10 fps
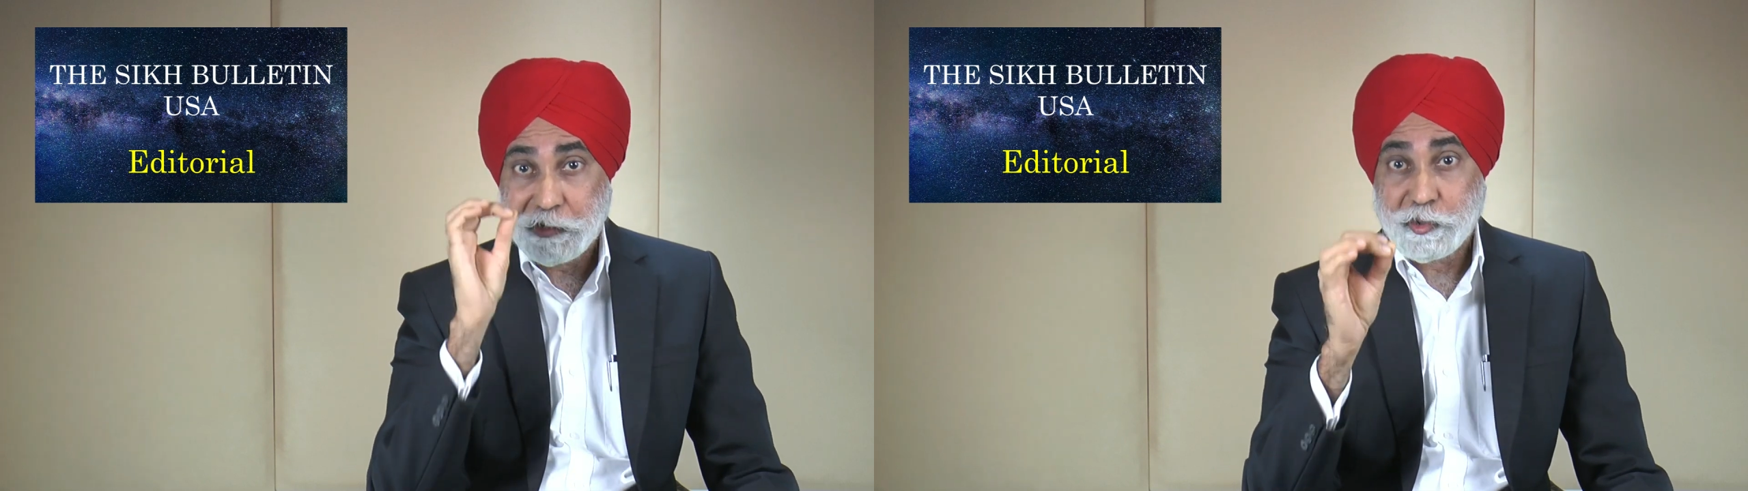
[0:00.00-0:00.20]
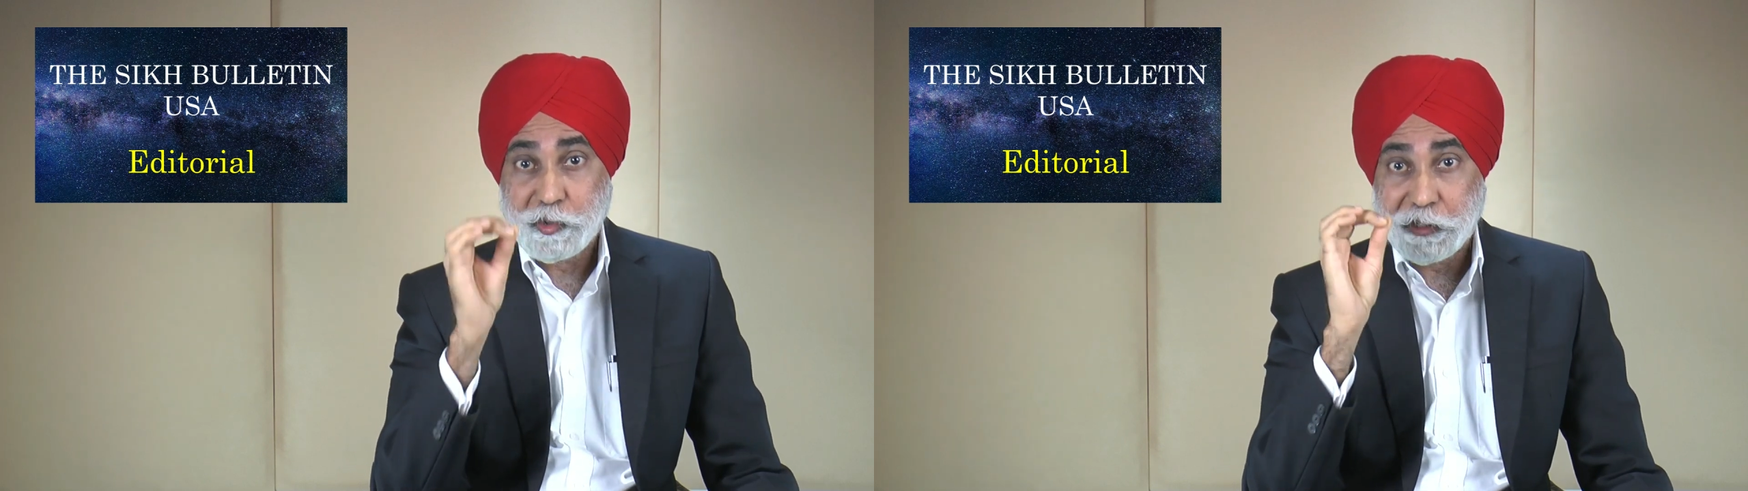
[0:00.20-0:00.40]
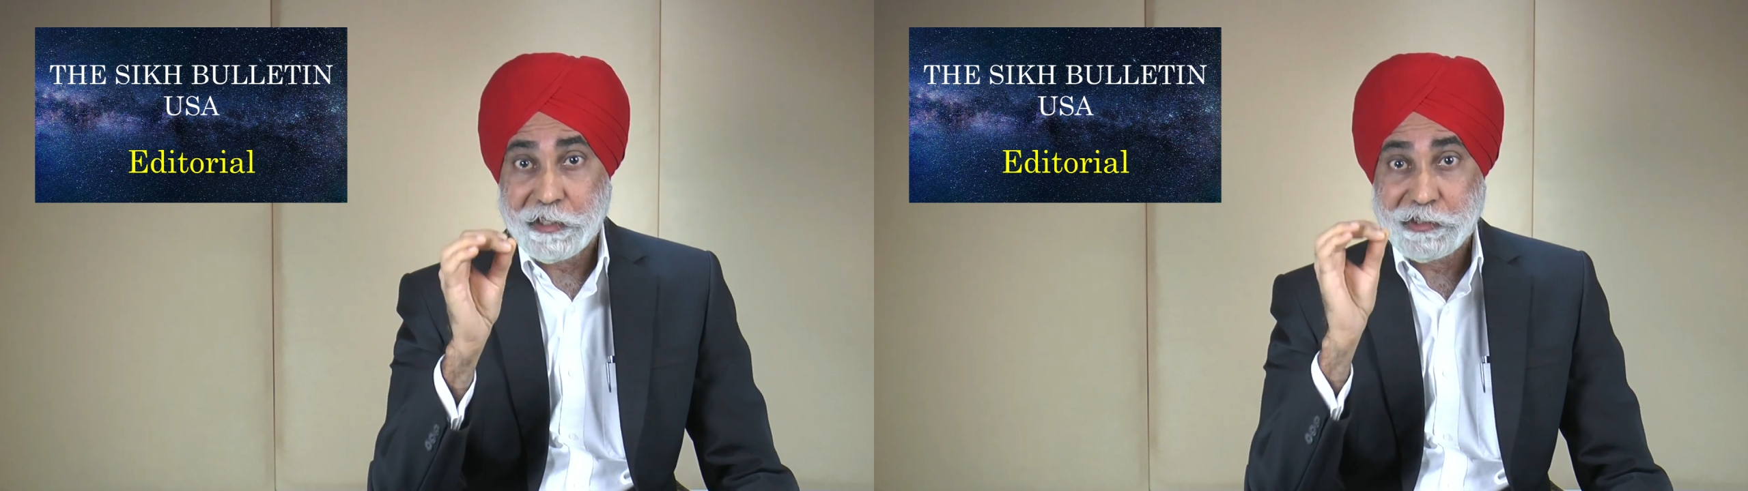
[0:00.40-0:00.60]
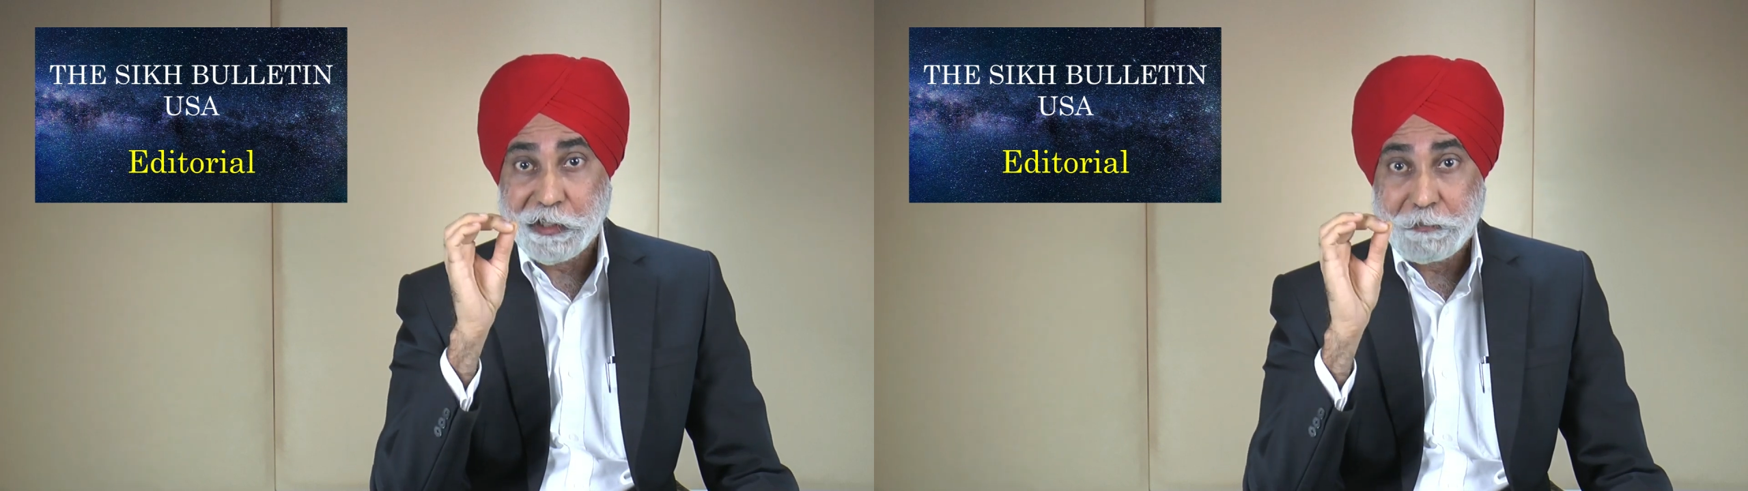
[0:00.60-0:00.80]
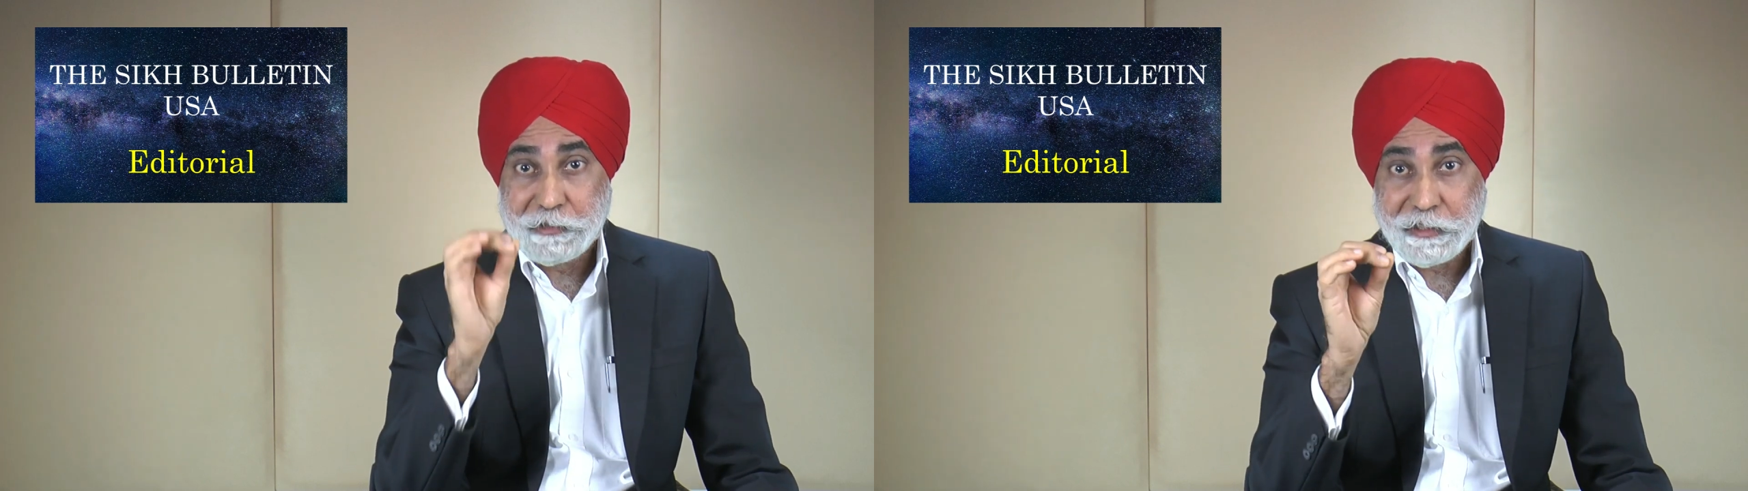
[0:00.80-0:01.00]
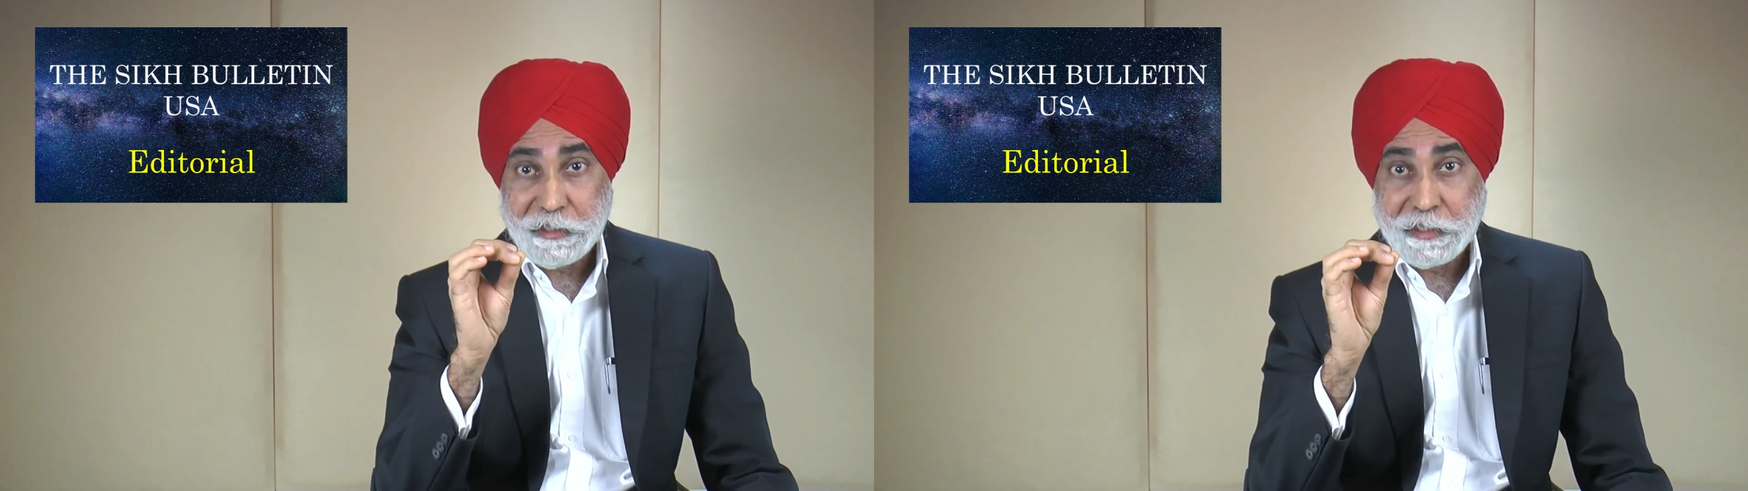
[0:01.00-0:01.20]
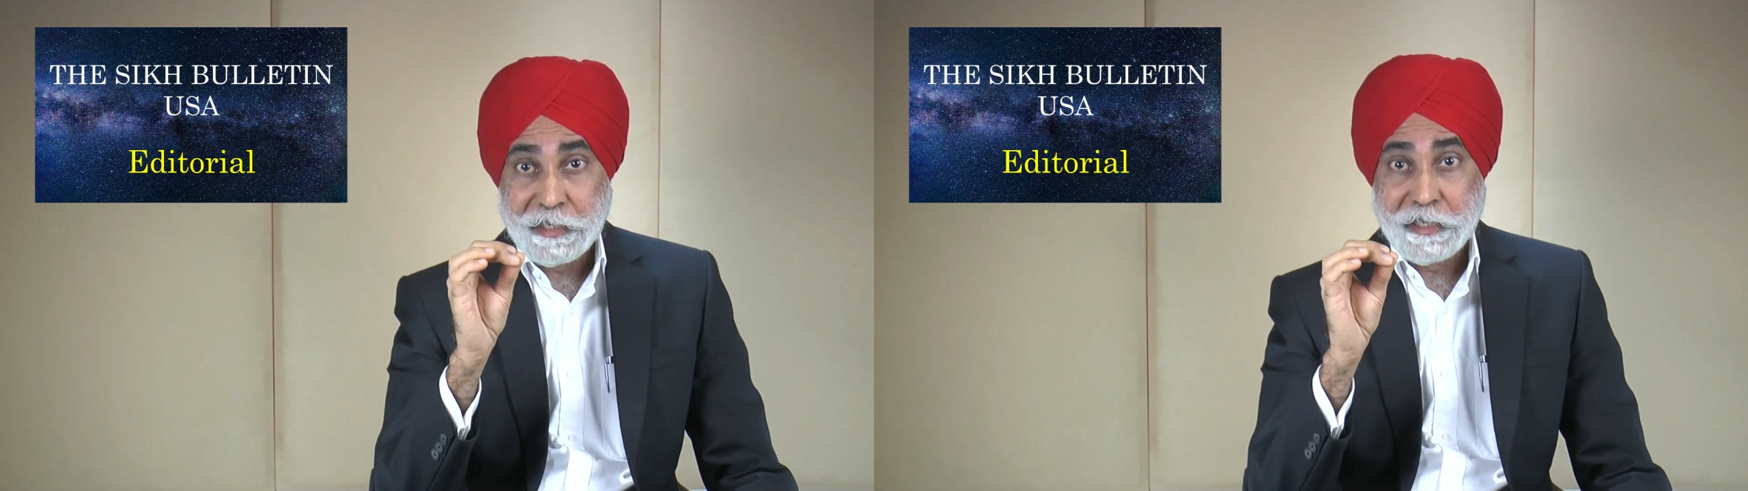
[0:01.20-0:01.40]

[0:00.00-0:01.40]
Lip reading: Guru Granth Sahib Ji